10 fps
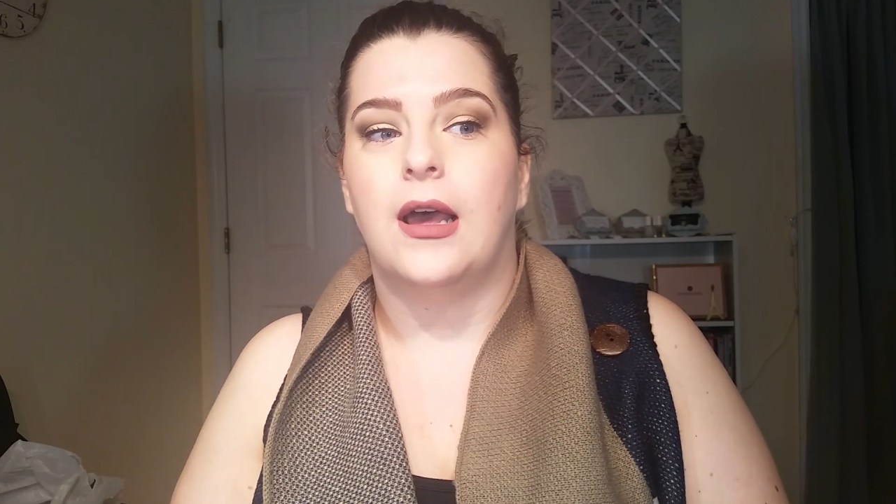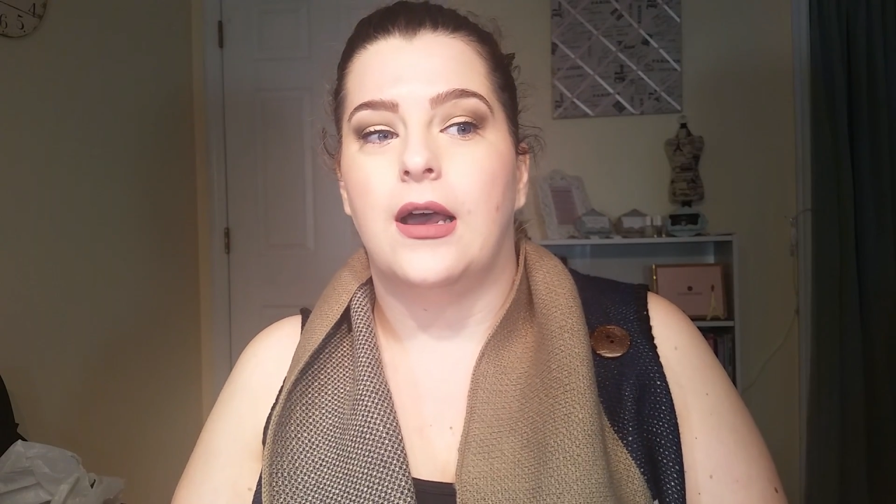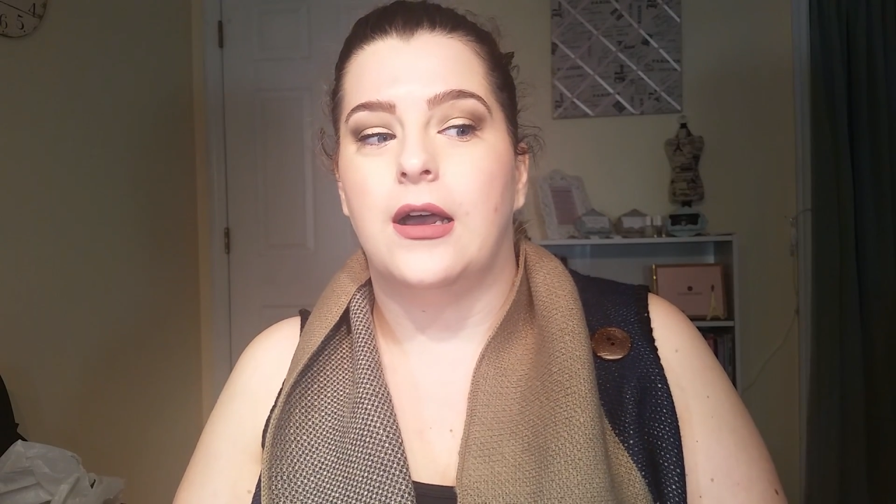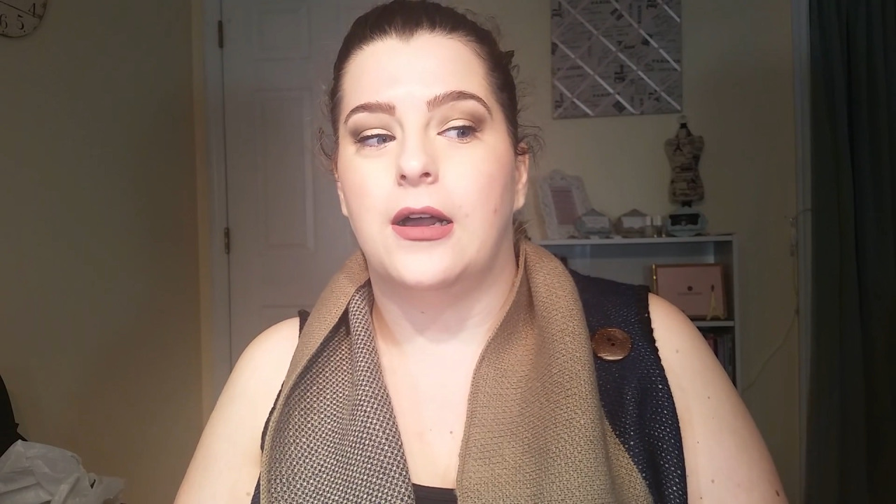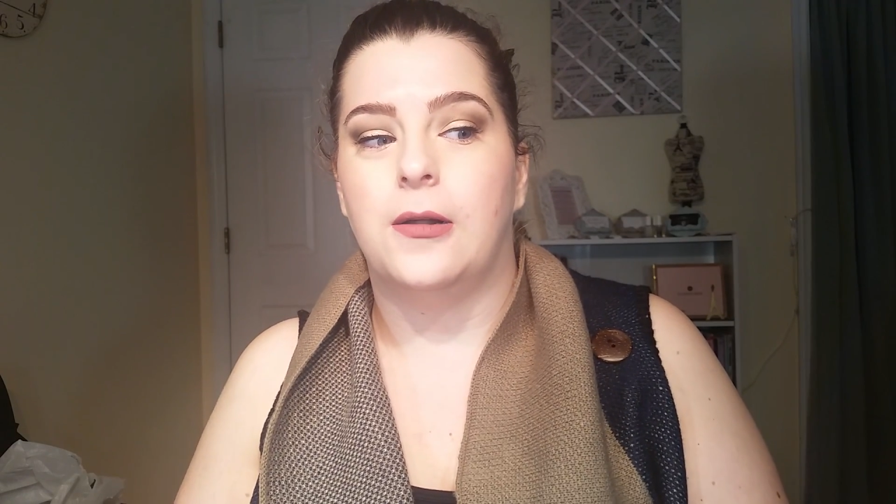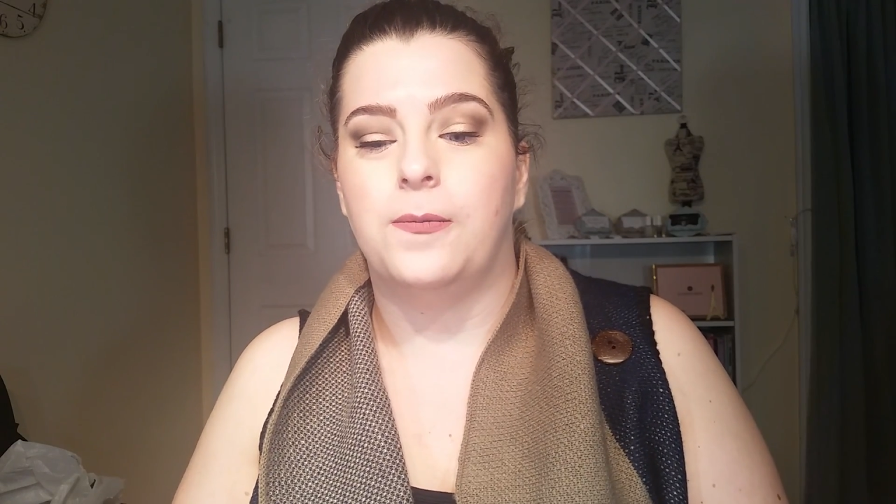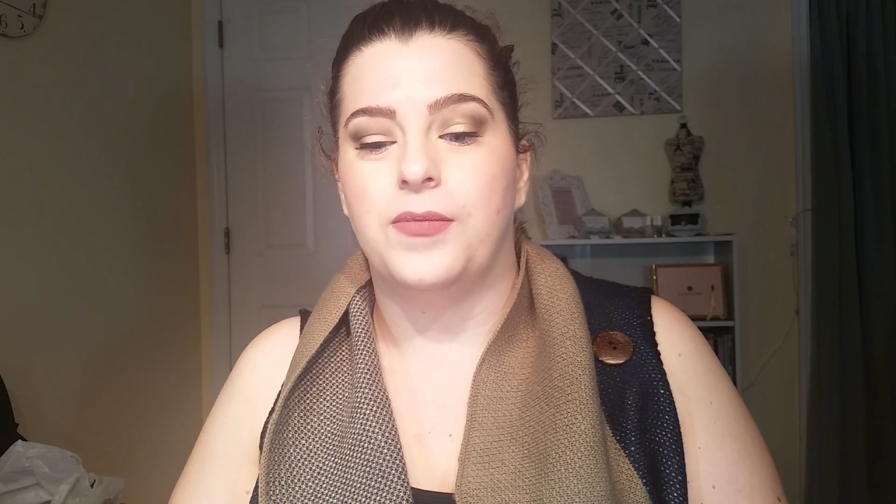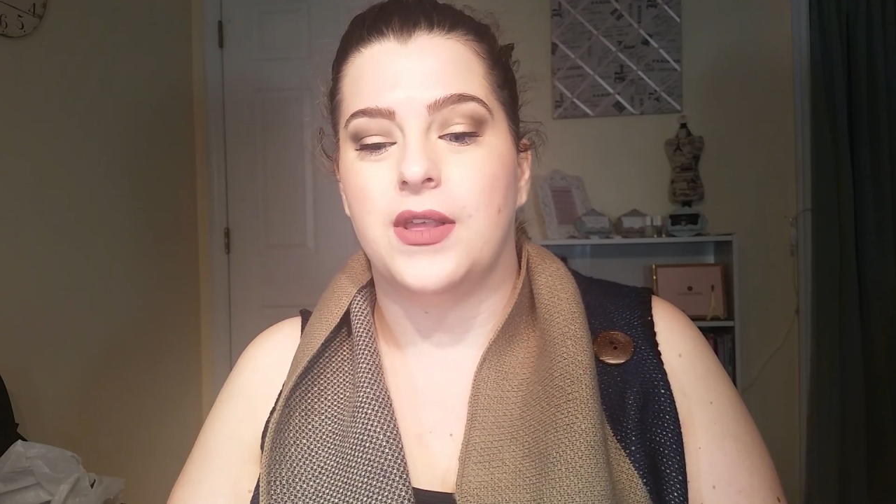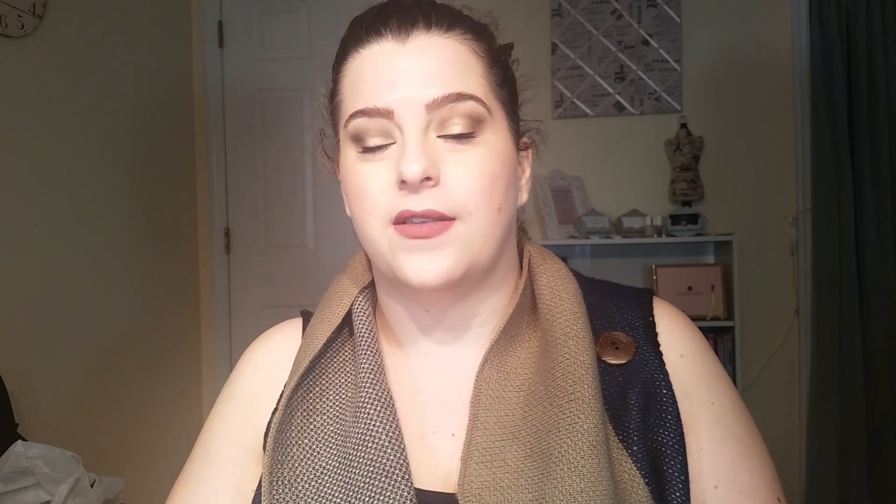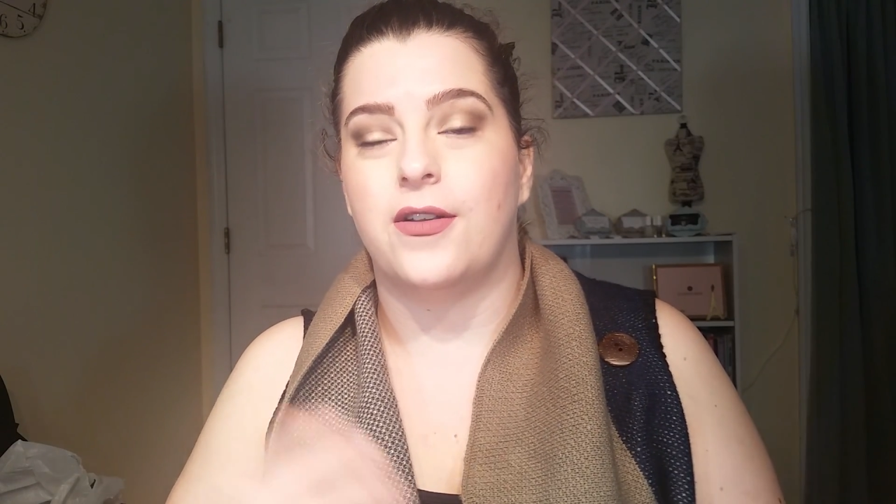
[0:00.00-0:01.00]

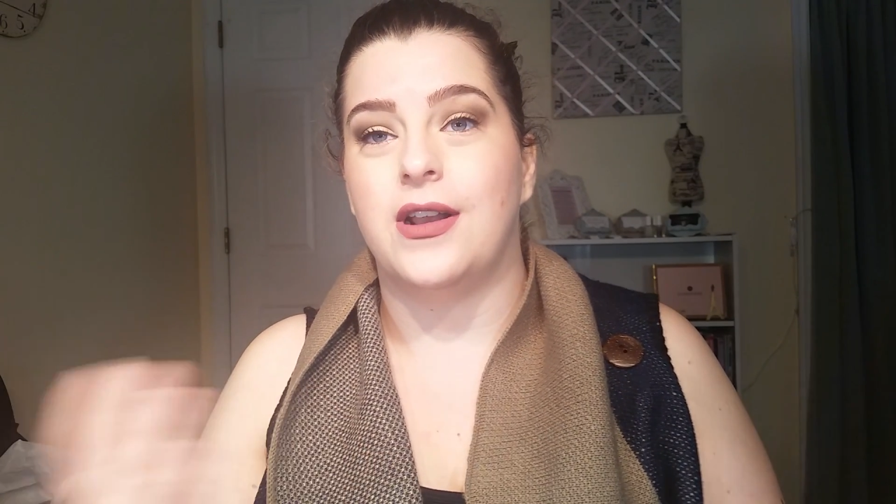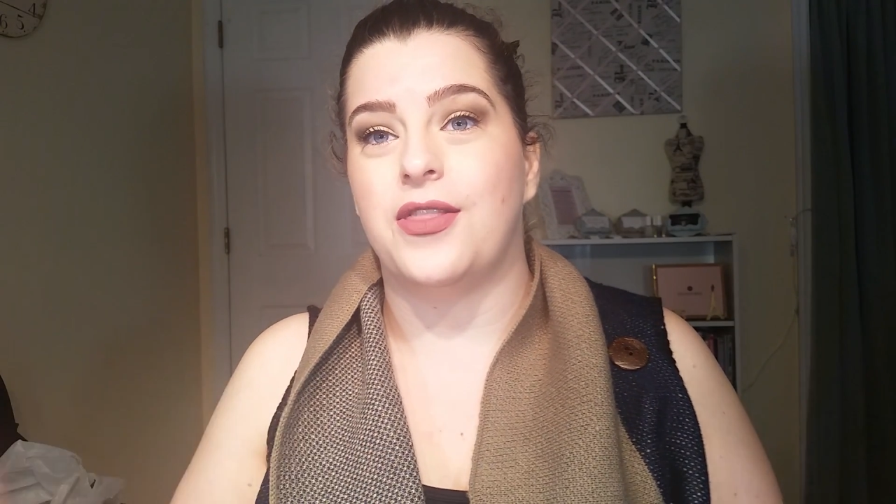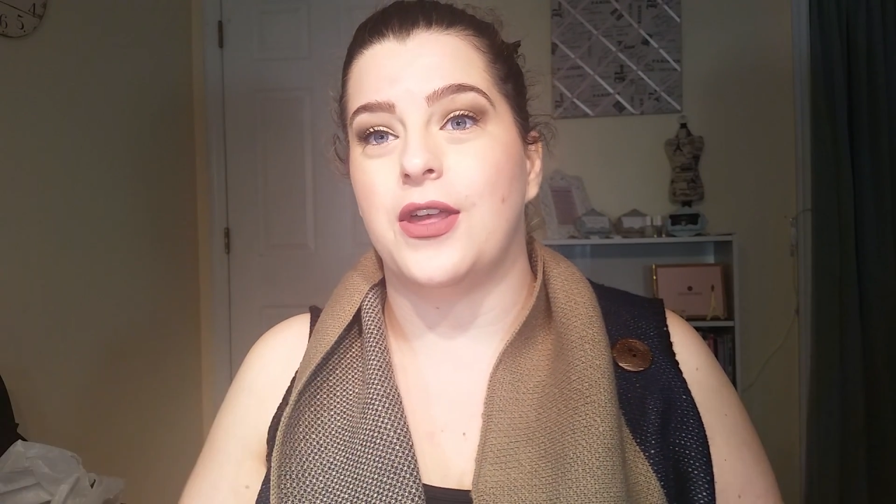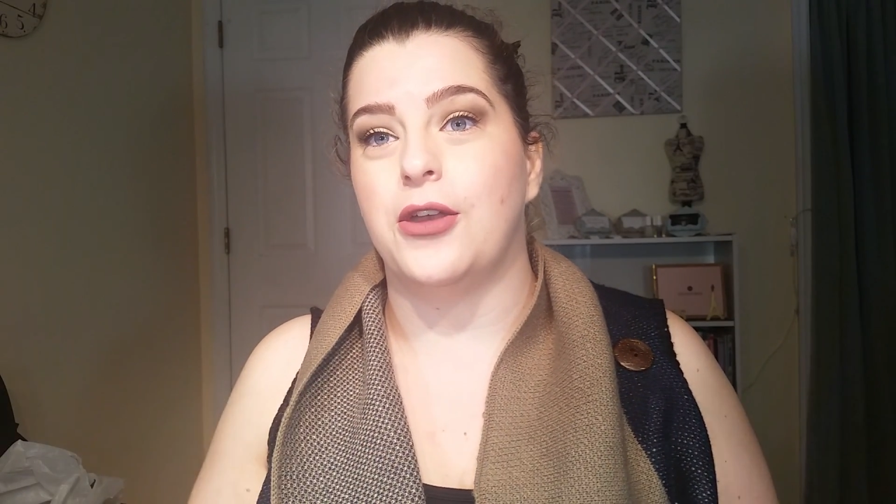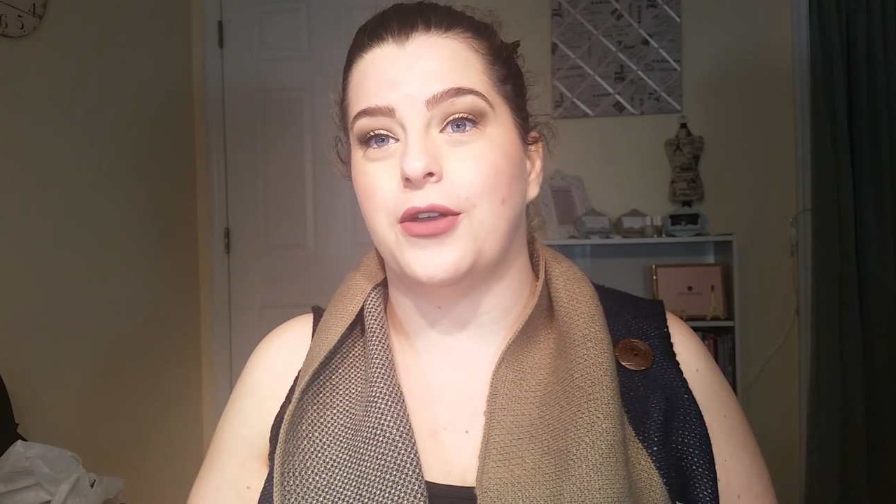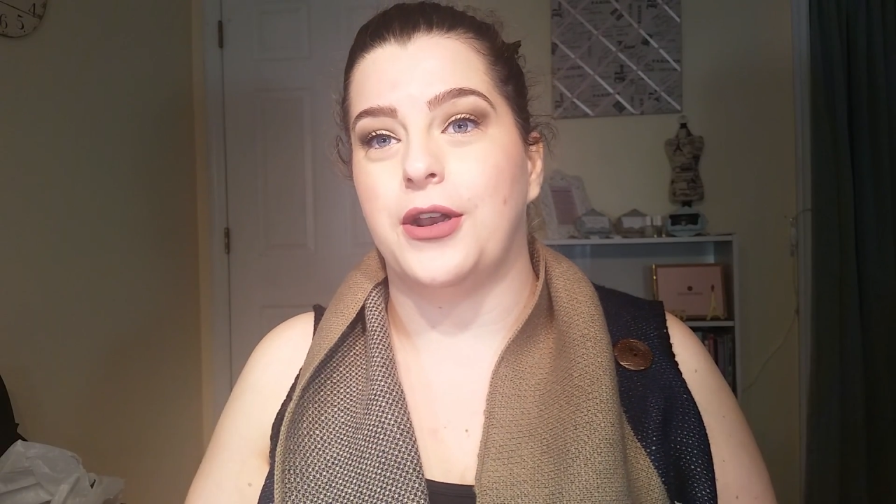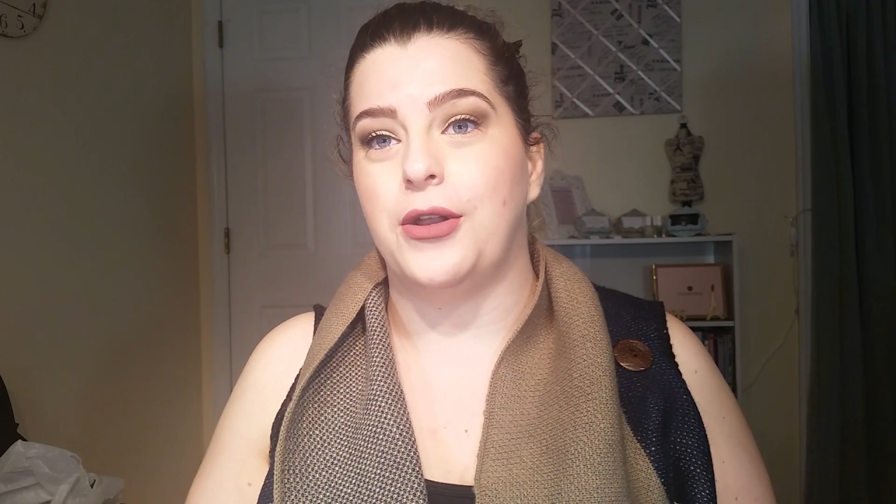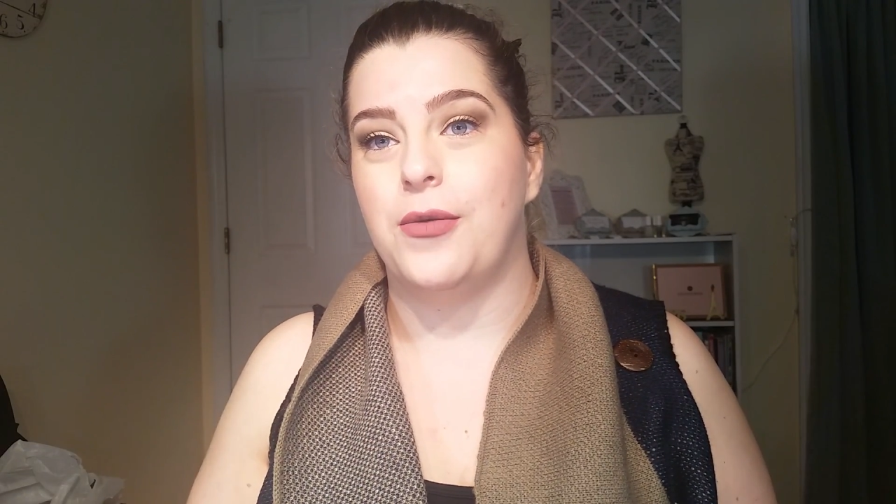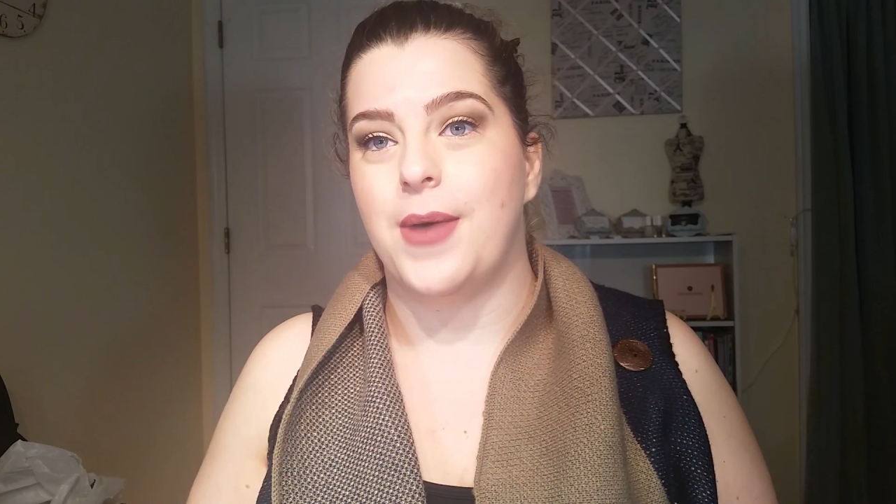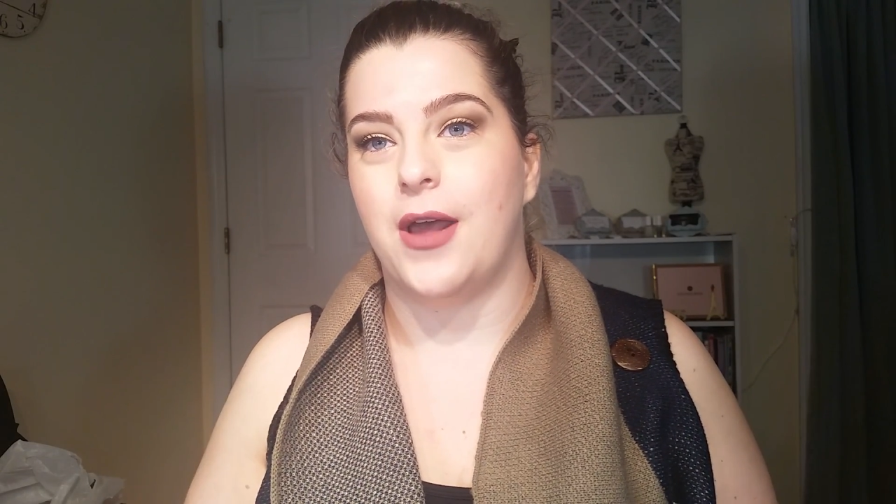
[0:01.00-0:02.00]
Is there anything you can
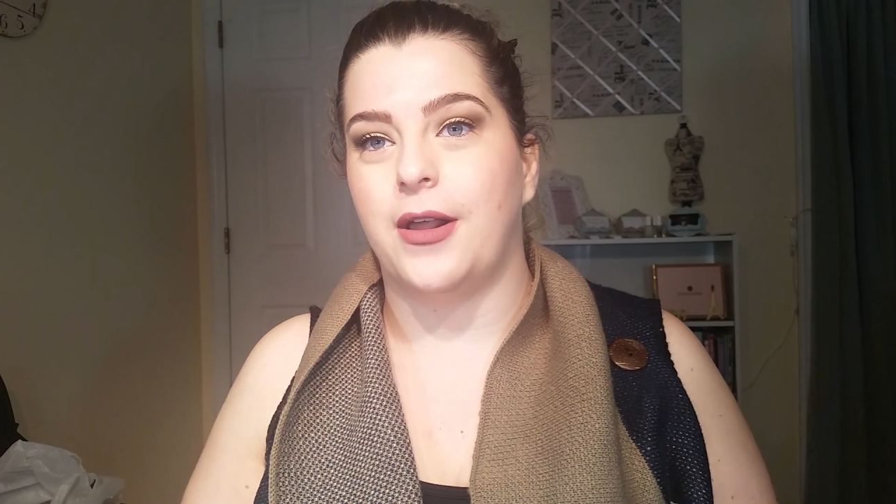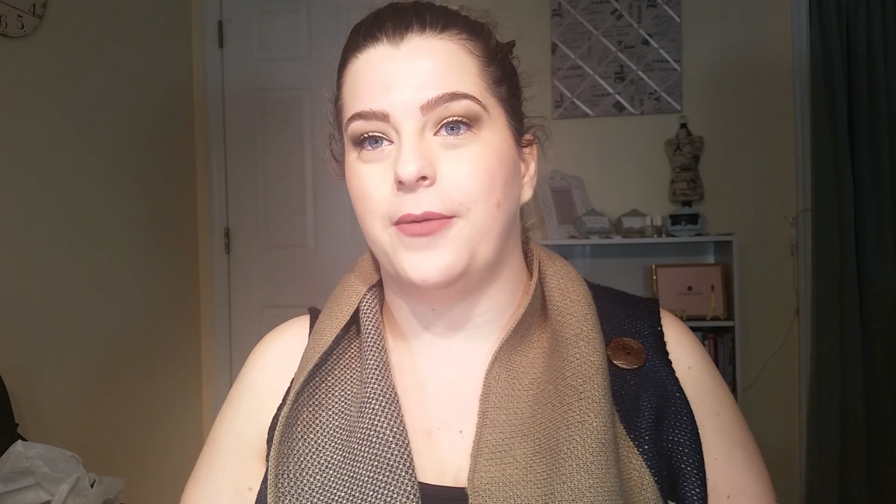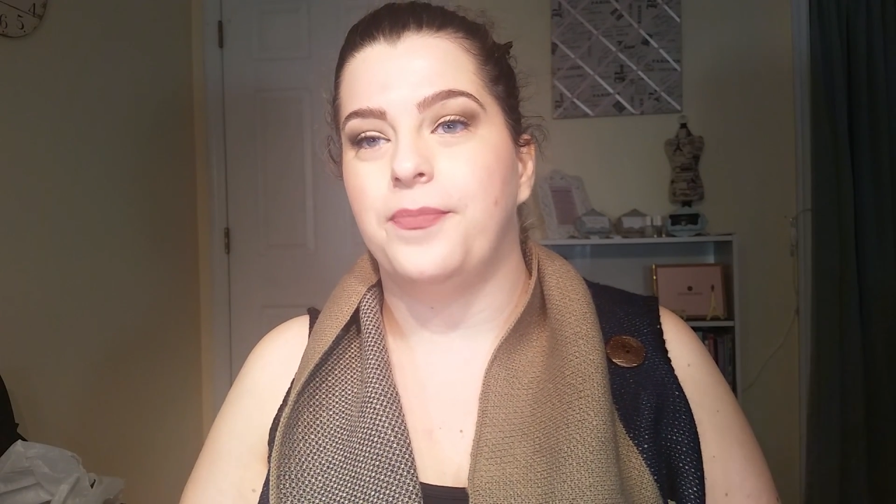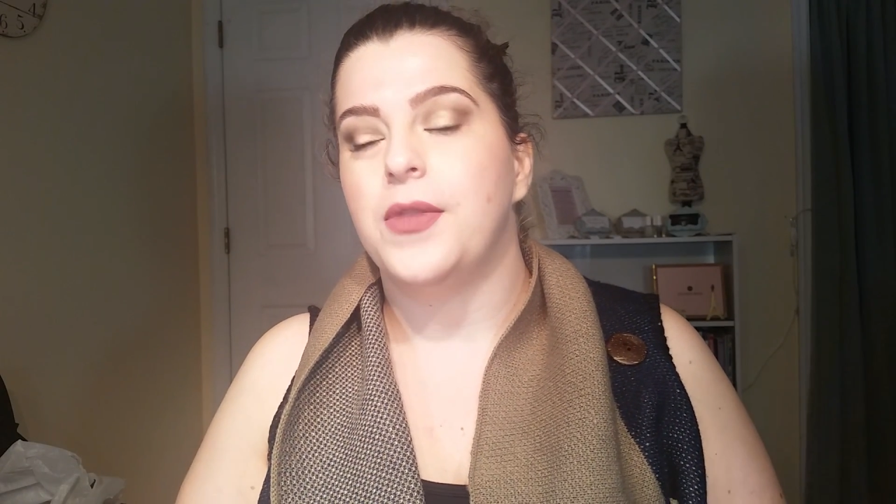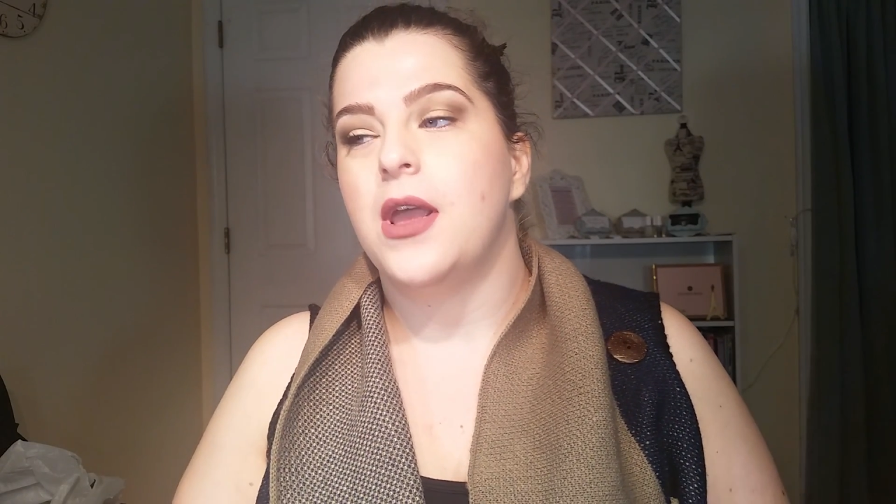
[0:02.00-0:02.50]
do about it?